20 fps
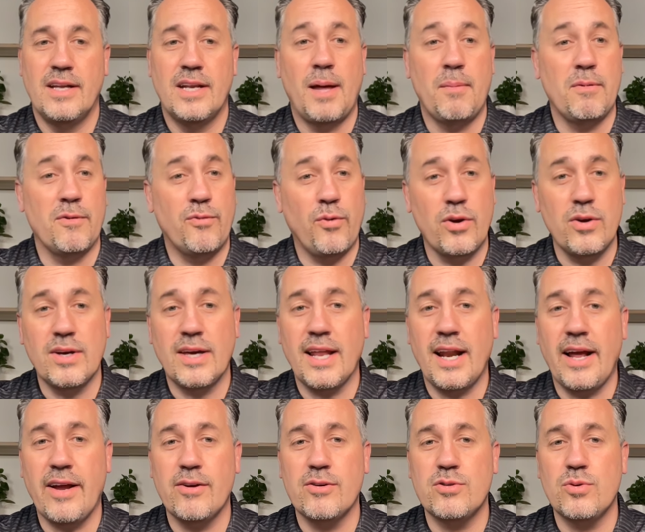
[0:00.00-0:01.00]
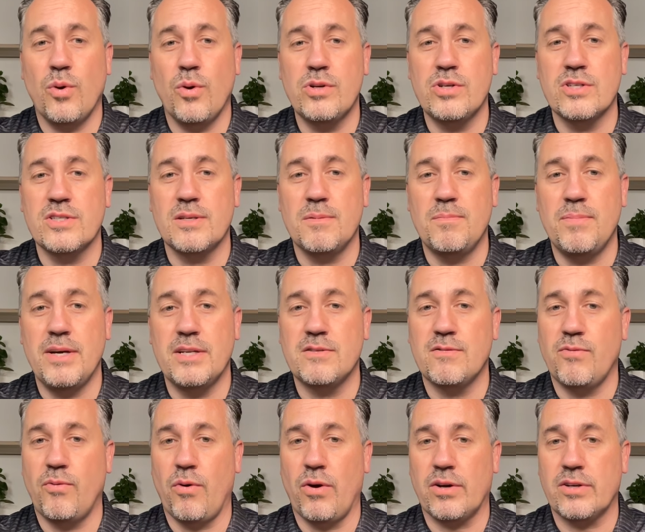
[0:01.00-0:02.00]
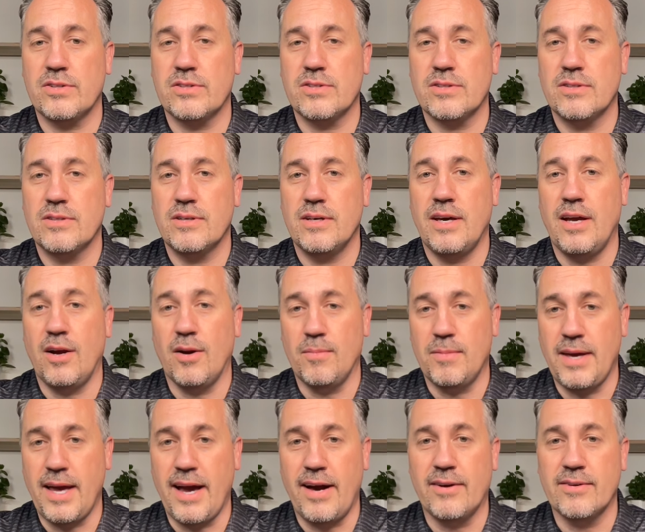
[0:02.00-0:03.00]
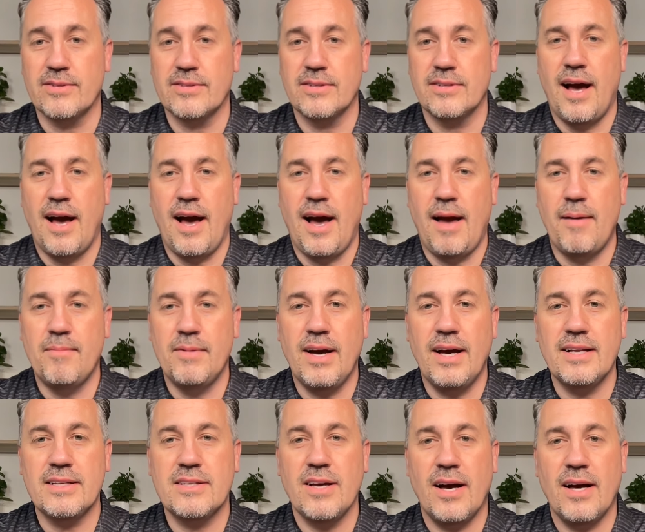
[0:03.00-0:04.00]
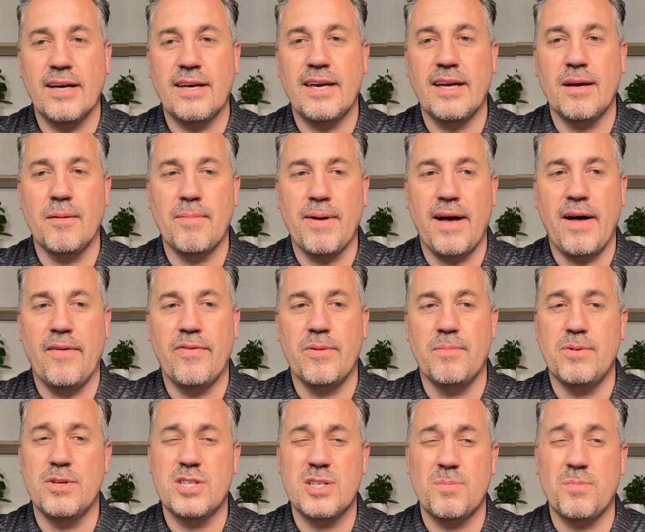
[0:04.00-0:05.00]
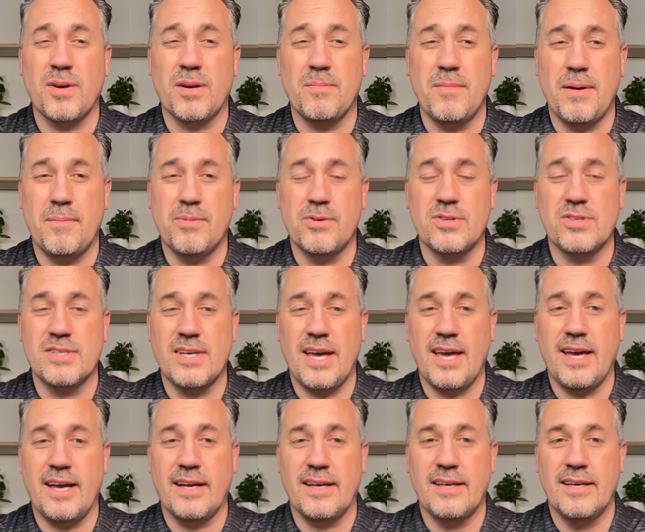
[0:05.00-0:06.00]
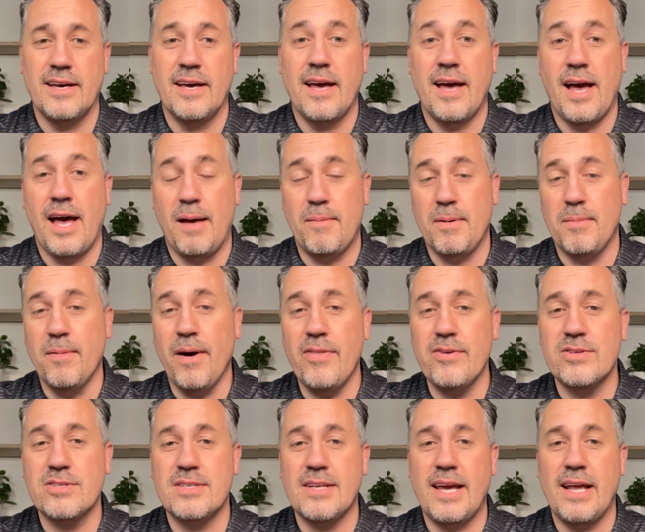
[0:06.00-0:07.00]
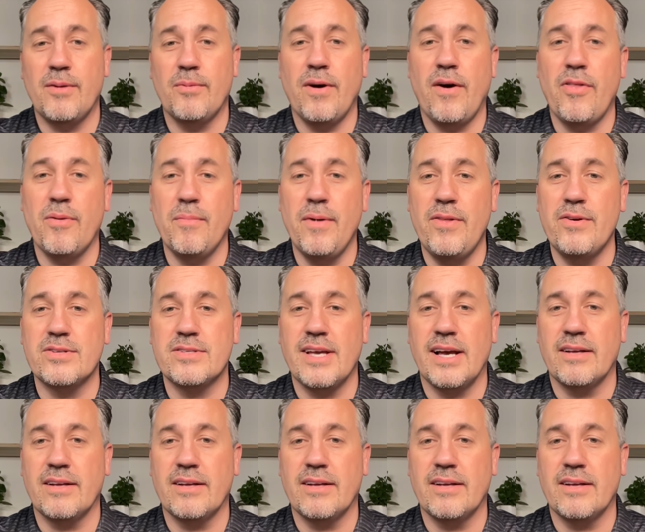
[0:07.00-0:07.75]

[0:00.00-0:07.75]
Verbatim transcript: Now, before you get out your torches and pitchforks, hear me out. I'm not talking about the bishopric member saying, Happy Mother's Day to all the mothers